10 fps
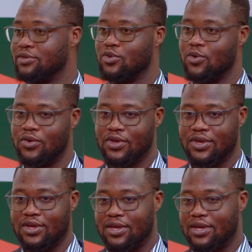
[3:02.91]
So
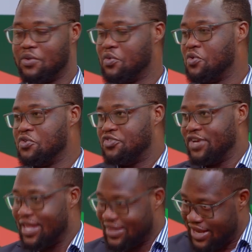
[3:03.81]
we
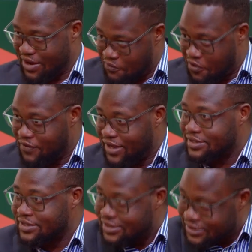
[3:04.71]
treat the third and fourth
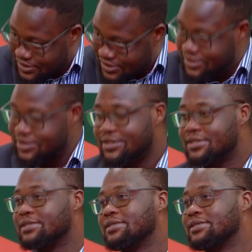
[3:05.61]
as